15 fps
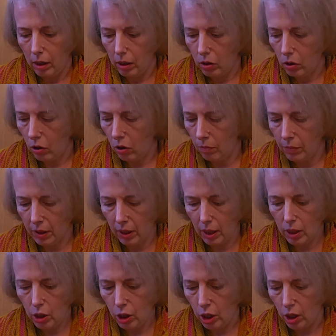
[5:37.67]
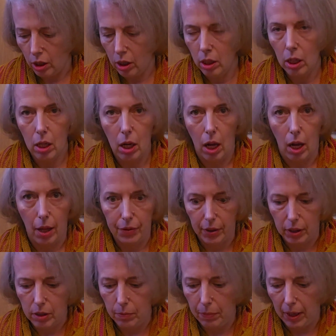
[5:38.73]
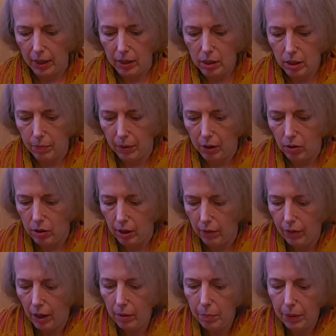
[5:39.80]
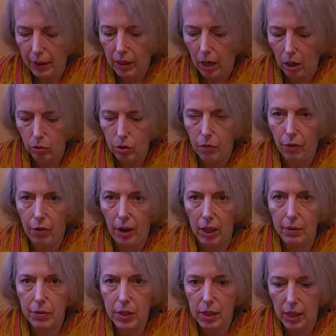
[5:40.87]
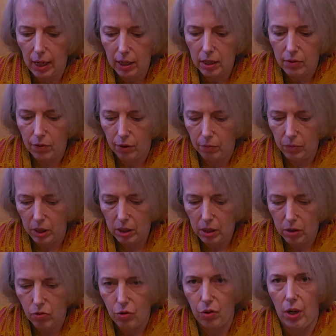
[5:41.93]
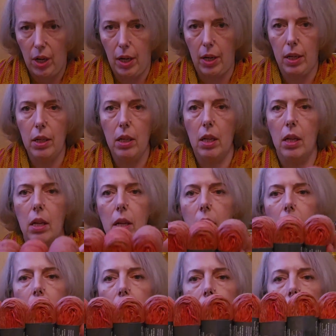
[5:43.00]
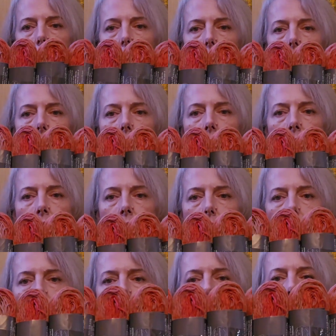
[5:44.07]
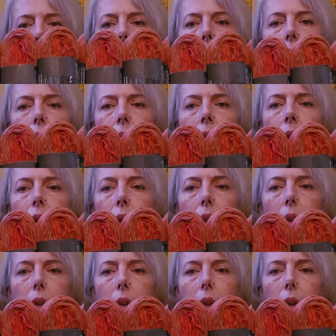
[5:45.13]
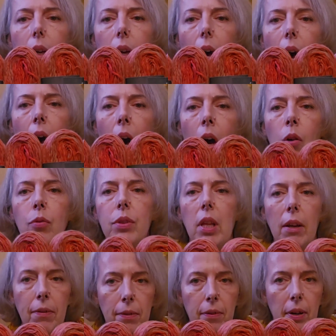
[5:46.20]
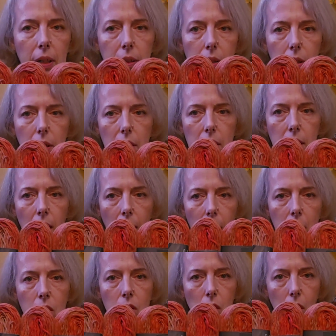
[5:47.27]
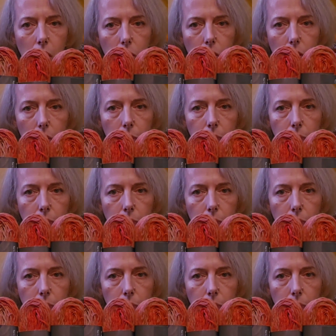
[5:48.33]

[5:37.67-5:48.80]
combination at its best, because if I pick out 5 skeins from this tray, can you see how different the skeins look?